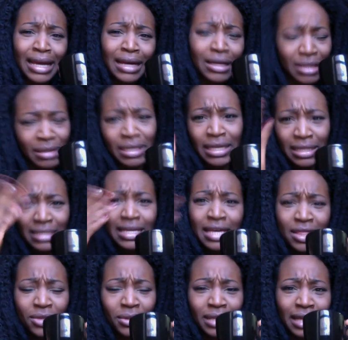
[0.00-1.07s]
He
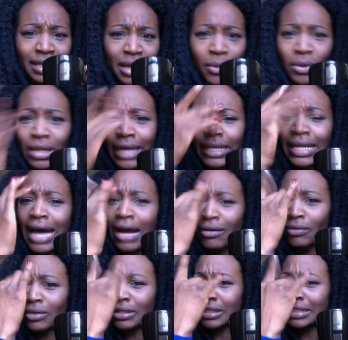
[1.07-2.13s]
thought that they were like
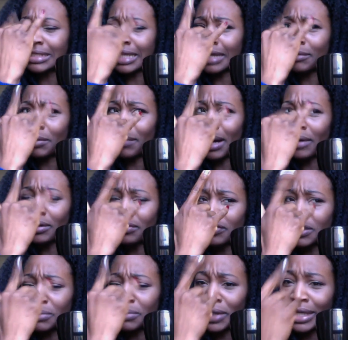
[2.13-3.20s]
not the same amount of
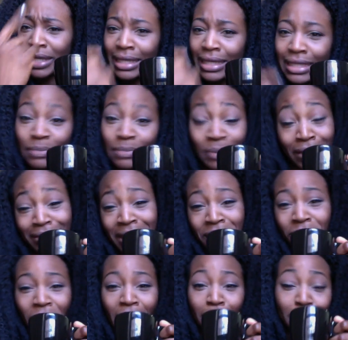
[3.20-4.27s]
smokiness, but he
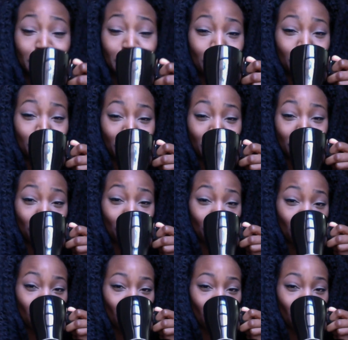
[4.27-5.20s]
thought I was cuter than you.